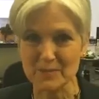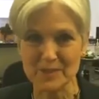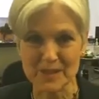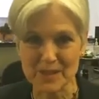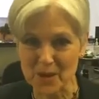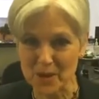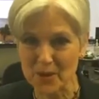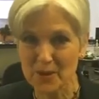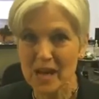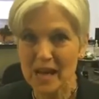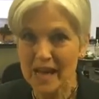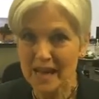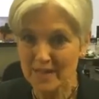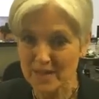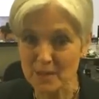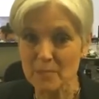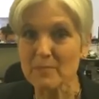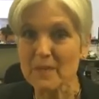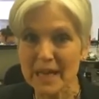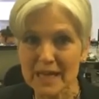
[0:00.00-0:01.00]
So the
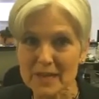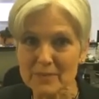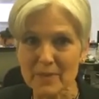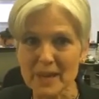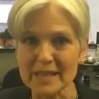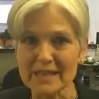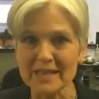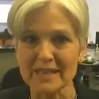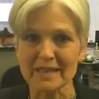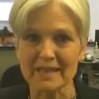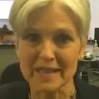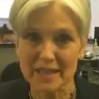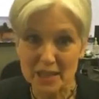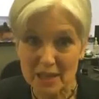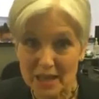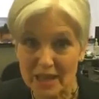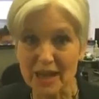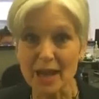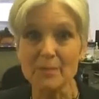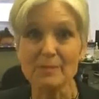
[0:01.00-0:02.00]
money basically
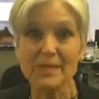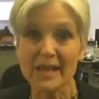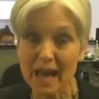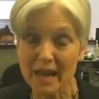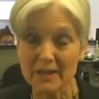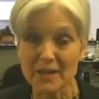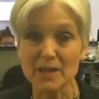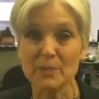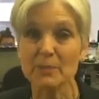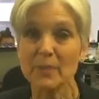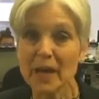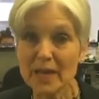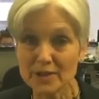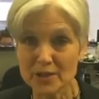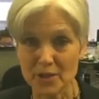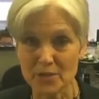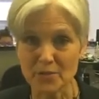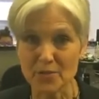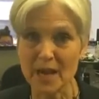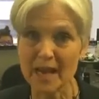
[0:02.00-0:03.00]
comes out of the
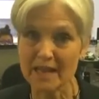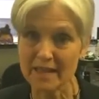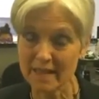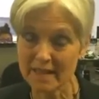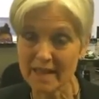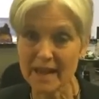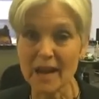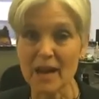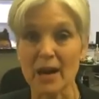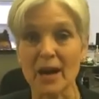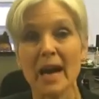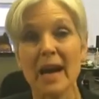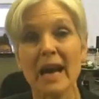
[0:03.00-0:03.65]
budget right there.